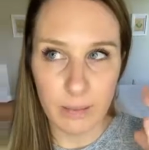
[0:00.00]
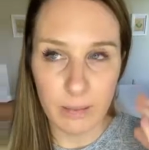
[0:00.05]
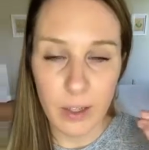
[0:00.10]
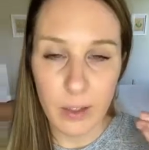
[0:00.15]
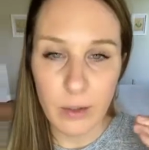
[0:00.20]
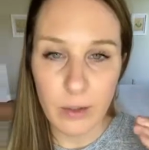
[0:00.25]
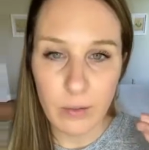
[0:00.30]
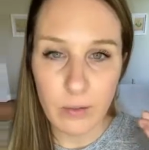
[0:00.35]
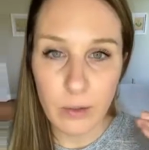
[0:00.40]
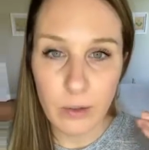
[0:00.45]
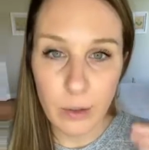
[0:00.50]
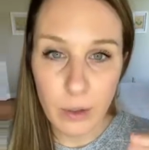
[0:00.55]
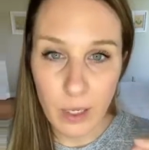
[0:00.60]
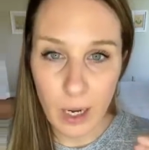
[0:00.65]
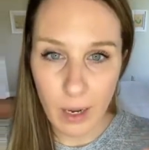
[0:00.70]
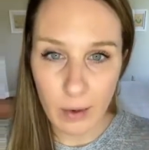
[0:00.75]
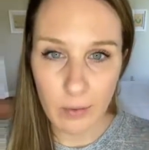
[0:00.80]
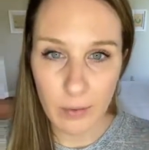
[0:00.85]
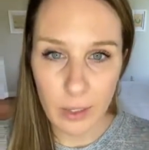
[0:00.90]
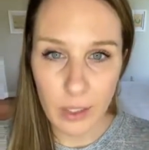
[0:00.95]
full
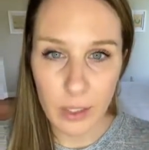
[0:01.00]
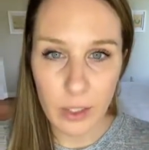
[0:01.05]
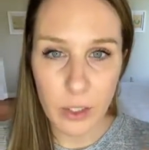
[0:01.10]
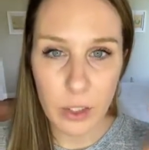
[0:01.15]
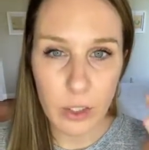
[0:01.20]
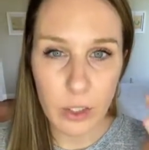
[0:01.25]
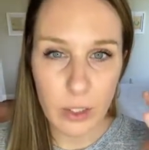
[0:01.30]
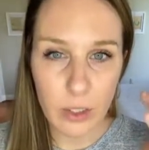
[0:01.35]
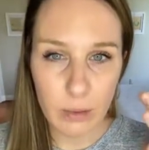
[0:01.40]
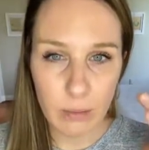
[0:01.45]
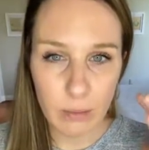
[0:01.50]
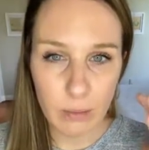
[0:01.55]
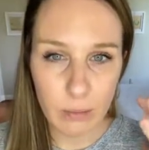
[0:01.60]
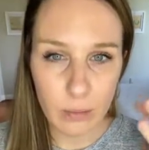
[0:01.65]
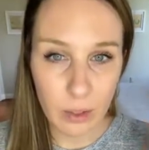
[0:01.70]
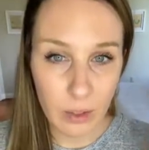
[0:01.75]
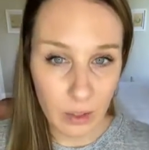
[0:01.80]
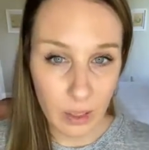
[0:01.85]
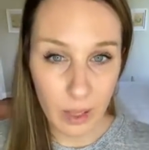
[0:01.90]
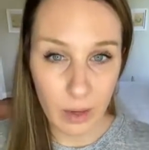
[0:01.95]
coverage
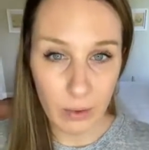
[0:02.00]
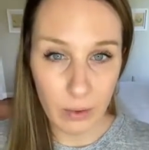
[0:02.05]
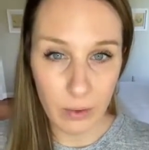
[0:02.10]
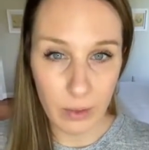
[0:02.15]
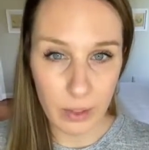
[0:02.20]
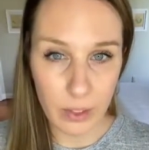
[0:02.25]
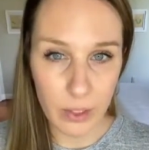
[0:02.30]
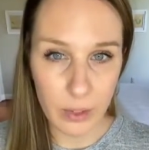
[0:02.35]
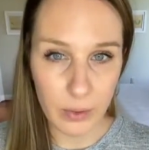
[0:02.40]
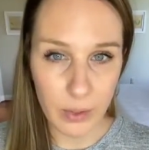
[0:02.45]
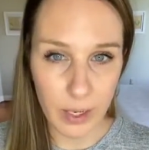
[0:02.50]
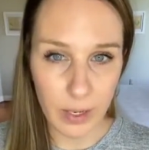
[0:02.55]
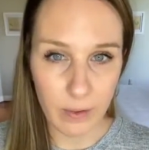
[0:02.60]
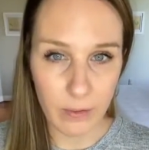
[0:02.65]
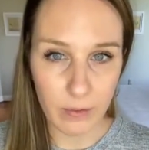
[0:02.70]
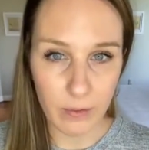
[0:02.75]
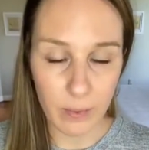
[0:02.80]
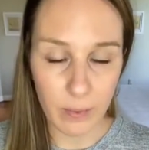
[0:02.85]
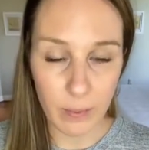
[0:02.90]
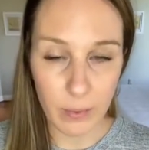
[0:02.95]
glow that you get
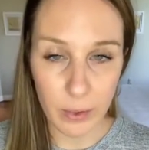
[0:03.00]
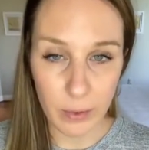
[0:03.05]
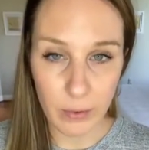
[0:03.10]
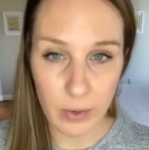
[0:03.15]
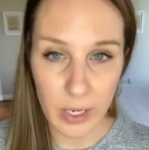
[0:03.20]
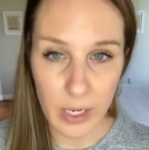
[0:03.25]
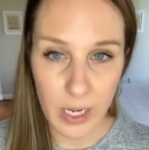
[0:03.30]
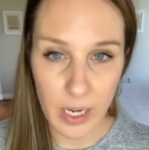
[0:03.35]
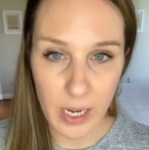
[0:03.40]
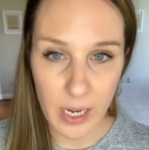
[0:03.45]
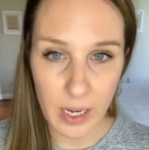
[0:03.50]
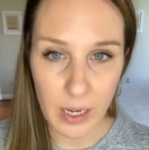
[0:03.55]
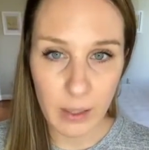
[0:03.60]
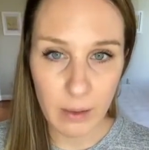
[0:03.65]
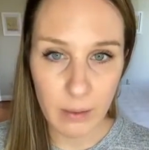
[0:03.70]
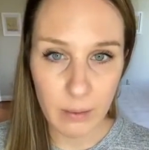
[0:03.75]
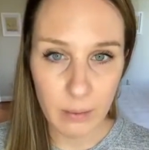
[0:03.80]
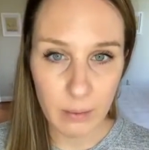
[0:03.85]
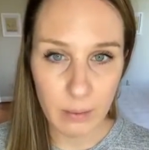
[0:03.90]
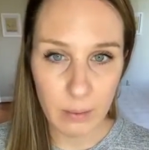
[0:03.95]
from 3D,
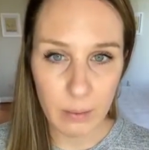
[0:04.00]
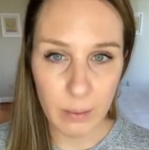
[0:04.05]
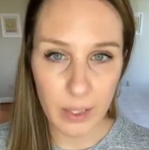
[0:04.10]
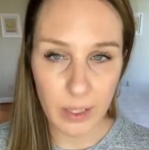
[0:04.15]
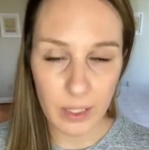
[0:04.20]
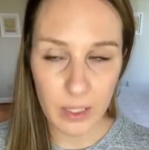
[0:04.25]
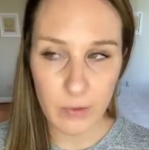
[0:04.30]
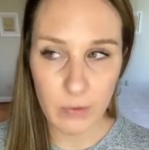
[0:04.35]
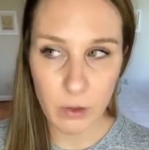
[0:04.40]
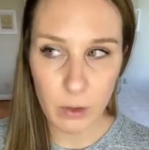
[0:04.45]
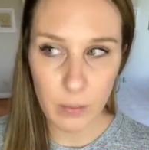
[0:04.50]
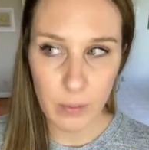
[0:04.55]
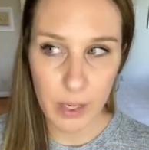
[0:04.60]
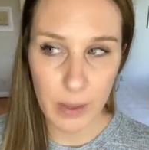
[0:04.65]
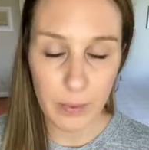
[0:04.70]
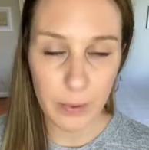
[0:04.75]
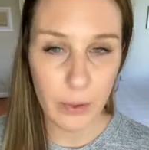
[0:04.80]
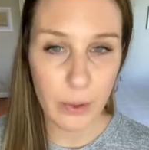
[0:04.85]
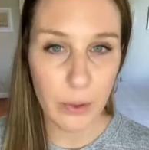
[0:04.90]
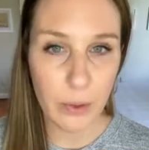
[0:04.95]
but it's for people
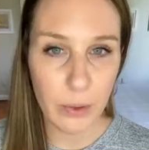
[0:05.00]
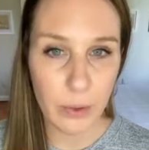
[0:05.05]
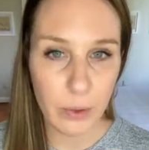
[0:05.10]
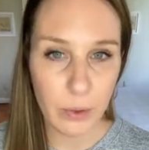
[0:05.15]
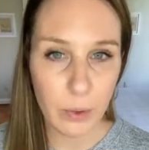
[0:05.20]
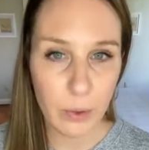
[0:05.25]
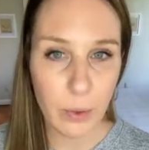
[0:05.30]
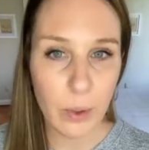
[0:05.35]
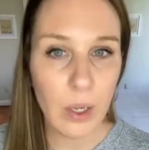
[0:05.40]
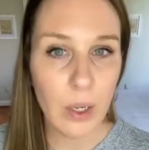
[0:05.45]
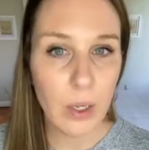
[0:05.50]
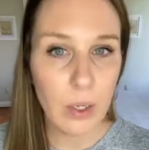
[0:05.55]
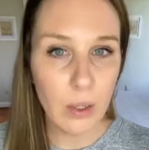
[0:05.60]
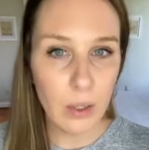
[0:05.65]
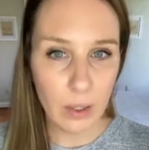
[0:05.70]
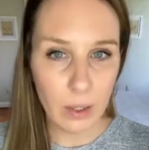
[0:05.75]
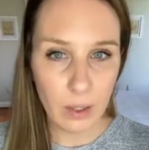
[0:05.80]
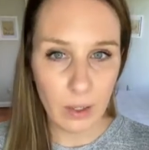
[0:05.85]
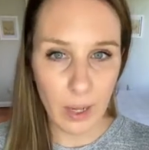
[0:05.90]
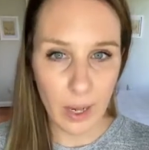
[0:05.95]
who
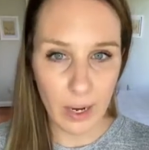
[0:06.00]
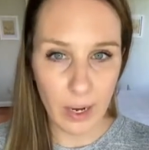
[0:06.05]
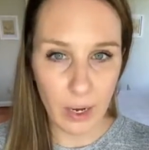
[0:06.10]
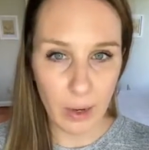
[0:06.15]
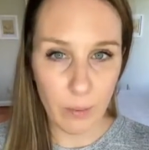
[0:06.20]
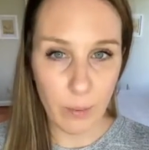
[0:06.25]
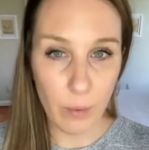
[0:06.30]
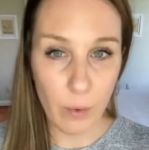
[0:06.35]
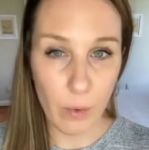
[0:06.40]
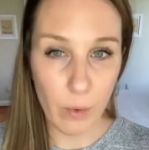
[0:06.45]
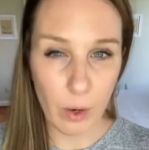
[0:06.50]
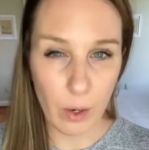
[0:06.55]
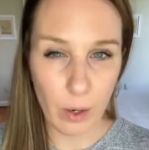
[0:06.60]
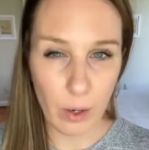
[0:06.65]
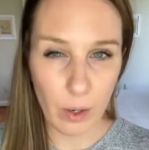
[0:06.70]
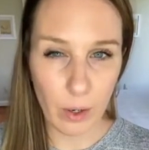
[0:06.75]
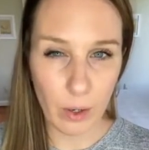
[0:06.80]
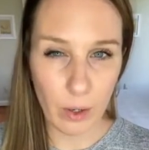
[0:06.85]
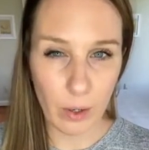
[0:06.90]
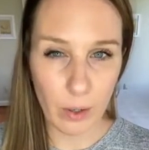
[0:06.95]
like a
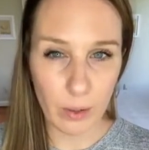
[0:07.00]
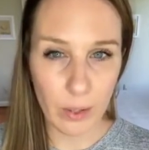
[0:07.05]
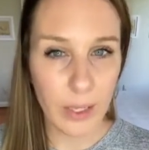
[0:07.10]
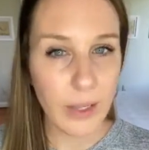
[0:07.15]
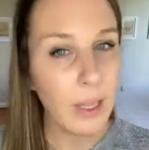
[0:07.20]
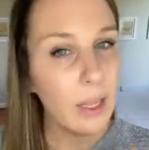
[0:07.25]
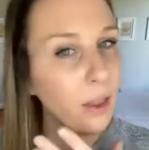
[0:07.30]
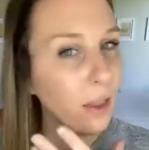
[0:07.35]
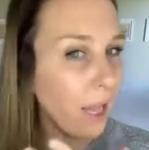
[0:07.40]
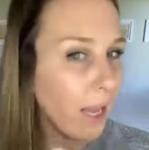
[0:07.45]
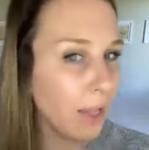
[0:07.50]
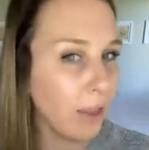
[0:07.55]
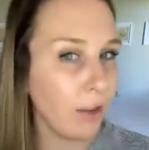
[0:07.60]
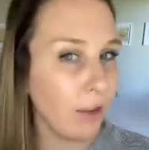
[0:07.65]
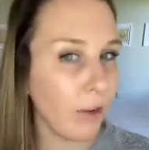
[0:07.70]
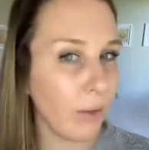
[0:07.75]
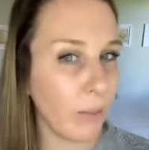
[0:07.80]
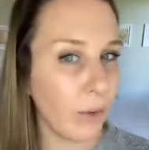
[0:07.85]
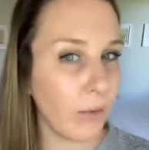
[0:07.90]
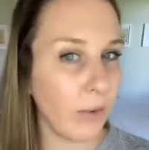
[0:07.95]
more, like they like their
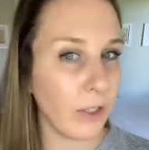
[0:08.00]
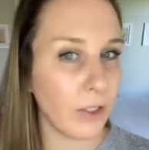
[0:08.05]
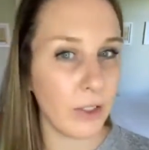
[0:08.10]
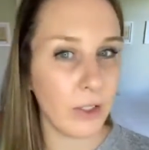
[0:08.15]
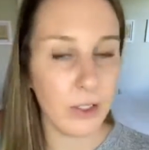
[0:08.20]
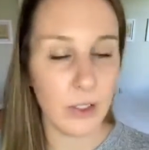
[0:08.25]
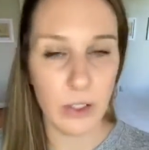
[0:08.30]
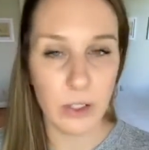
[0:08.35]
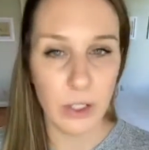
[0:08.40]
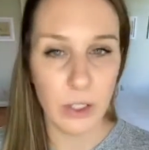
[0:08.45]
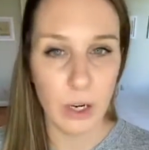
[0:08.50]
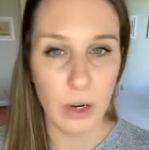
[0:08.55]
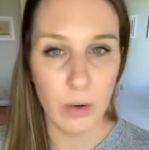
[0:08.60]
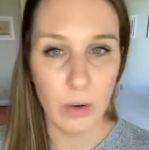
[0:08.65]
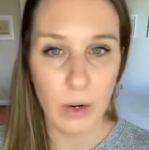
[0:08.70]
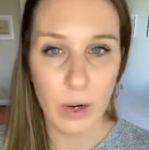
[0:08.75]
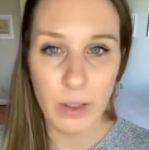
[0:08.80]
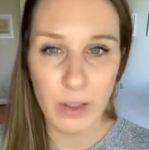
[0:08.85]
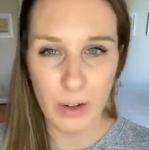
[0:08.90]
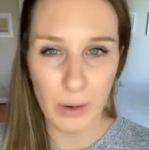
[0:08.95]
imperfections to show, or not
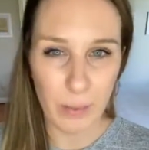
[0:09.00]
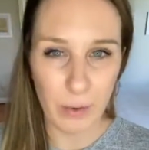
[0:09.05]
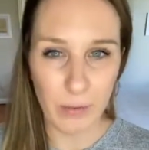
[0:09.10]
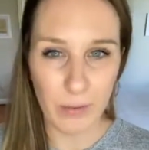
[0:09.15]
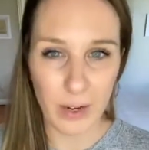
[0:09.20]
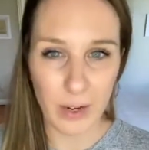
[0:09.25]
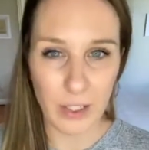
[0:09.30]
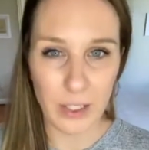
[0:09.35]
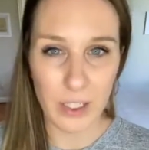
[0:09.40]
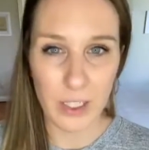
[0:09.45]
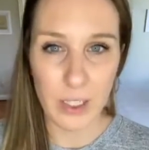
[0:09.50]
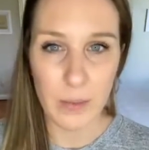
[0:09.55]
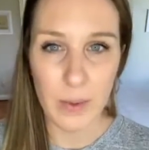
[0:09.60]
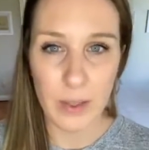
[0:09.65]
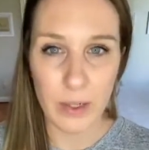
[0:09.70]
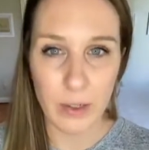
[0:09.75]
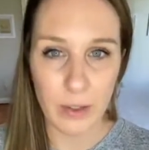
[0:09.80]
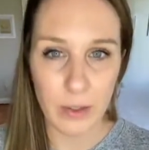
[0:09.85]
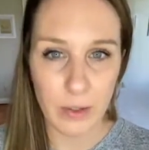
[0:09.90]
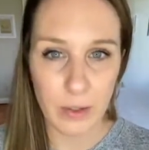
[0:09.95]
their imperfections, but
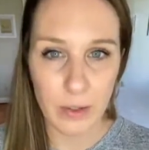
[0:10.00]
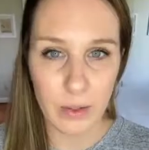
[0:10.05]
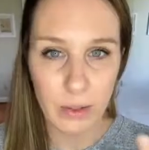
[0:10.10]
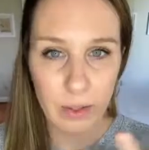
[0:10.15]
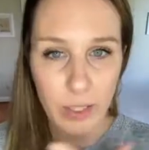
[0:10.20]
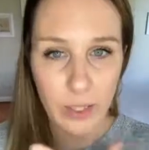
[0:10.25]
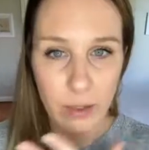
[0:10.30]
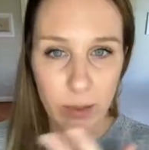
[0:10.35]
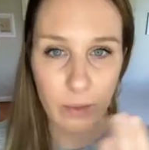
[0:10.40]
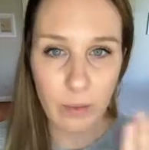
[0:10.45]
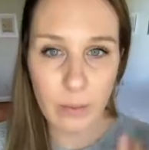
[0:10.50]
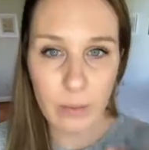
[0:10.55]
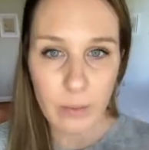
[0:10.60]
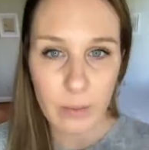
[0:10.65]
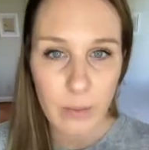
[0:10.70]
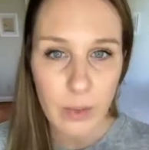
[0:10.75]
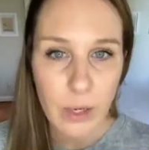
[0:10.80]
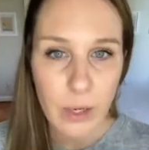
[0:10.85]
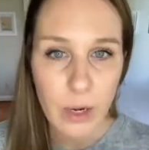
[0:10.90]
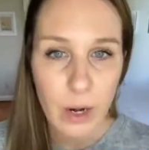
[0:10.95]
their
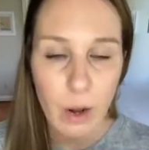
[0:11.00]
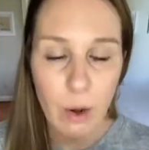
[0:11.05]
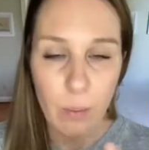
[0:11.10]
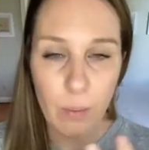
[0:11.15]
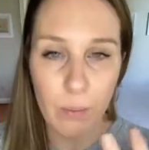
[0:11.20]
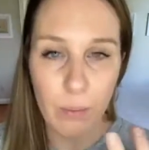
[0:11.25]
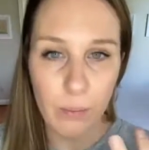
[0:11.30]
you know,